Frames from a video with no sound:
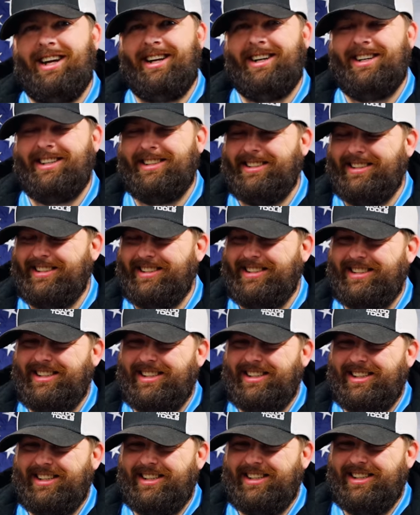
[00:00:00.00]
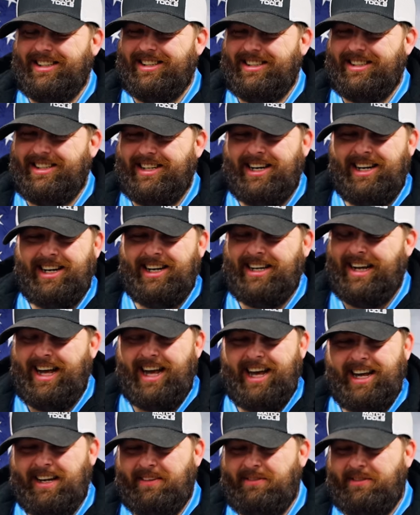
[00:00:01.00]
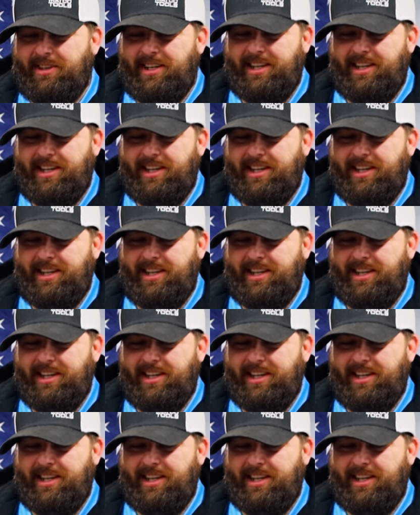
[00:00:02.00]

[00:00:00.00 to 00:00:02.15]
chicken's way on down there. Uh, hey, if